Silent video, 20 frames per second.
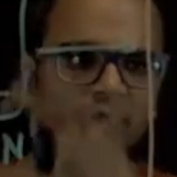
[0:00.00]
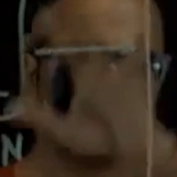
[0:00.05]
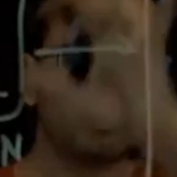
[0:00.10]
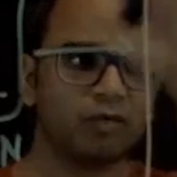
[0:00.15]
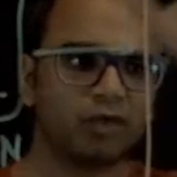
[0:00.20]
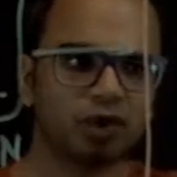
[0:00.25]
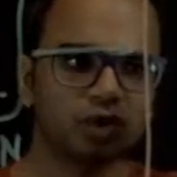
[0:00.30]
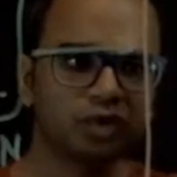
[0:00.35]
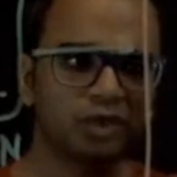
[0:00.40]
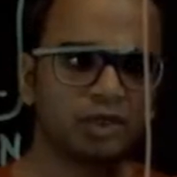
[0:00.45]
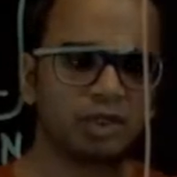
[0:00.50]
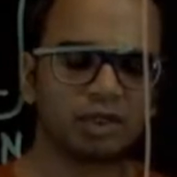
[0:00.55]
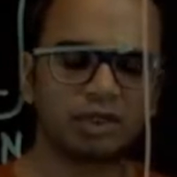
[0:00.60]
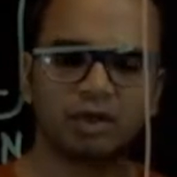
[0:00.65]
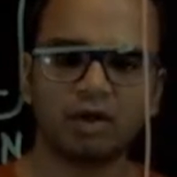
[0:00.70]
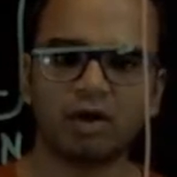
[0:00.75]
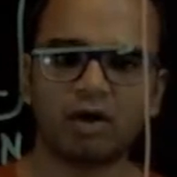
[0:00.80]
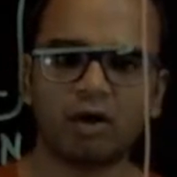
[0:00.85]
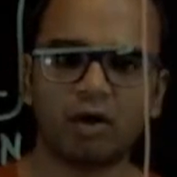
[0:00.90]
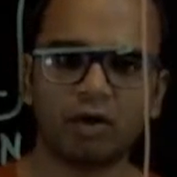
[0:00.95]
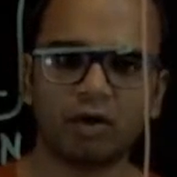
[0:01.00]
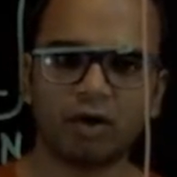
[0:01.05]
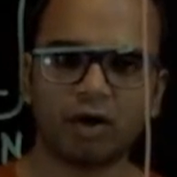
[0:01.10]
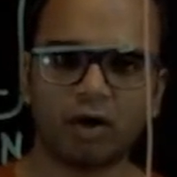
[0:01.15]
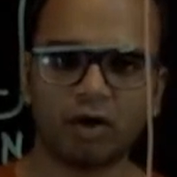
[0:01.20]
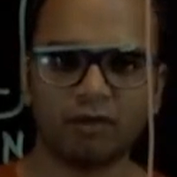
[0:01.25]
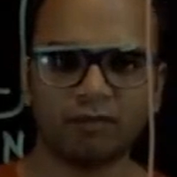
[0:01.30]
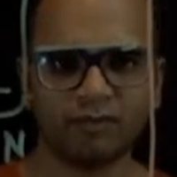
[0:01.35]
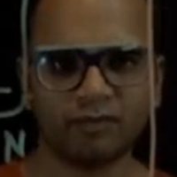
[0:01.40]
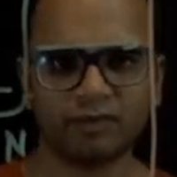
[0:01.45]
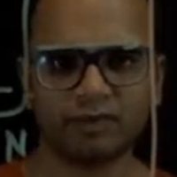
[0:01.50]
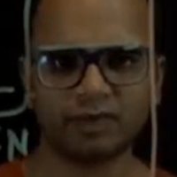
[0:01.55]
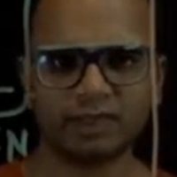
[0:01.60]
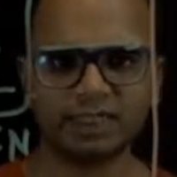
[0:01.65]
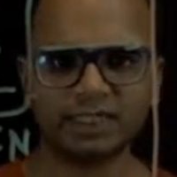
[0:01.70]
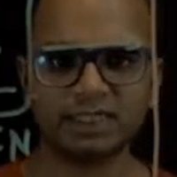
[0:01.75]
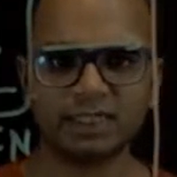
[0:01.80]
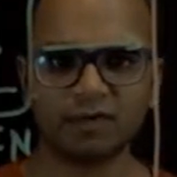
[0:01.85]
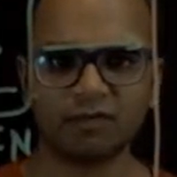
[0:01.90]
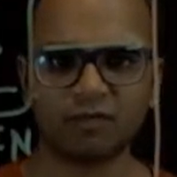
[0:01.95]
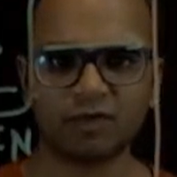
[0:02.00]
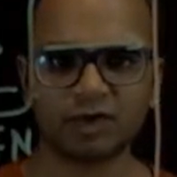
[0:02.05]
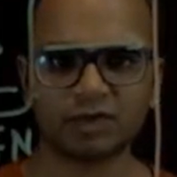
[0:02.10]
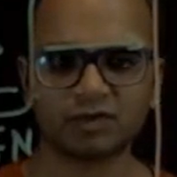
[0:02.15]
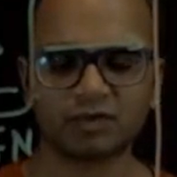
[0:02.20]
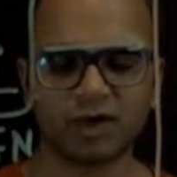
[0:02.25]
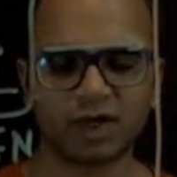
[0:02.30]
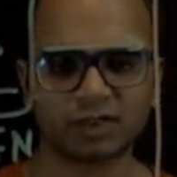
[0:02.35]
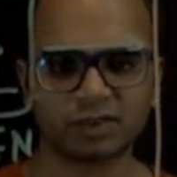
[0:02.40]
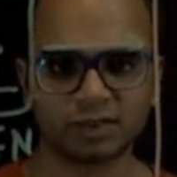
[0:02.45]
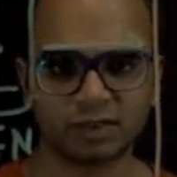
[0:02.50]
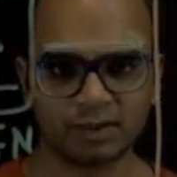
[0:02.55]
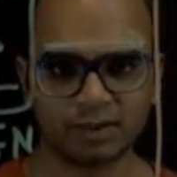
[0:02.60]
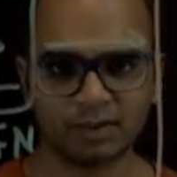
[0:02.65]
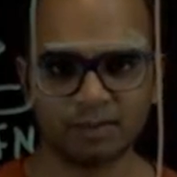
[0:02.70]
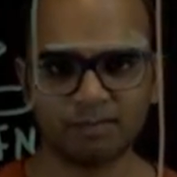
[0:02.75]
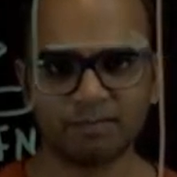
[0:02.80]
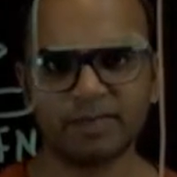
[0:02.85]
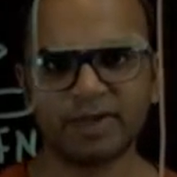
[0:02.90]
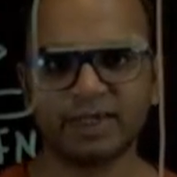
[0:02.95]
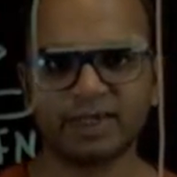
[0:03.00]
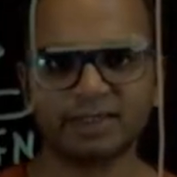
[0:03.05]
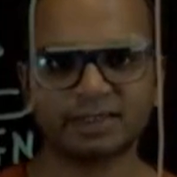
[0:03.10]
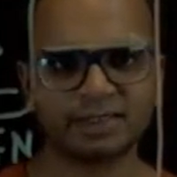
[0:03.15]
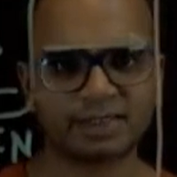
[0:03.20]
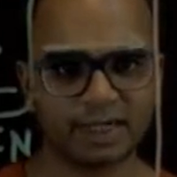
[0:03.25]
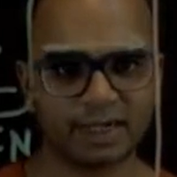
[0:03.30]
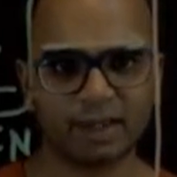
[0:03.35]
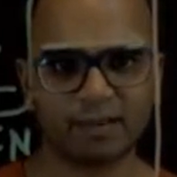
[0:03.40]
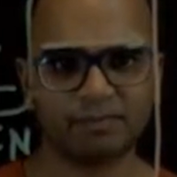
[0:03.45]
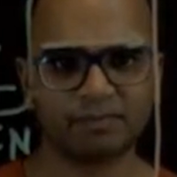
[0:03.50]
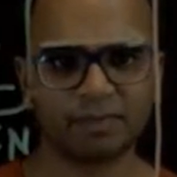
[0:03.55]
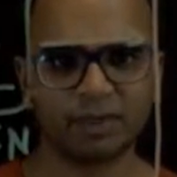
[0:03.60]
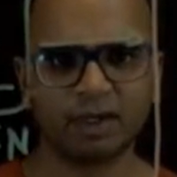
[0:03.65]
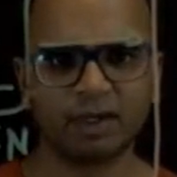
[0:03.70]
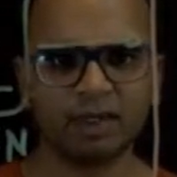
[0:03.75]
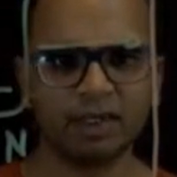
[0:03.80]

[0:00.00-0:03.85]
with all of this infrastructure being set up